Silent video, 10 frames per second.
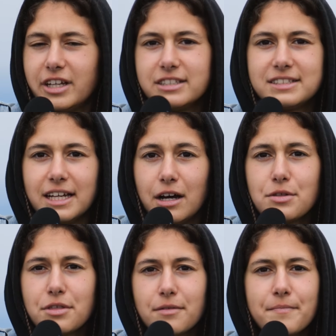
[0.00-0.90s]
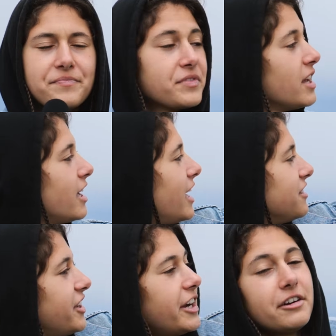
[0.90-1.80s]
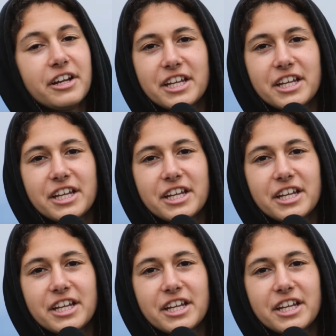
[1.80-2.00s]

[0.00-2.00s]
is south. And there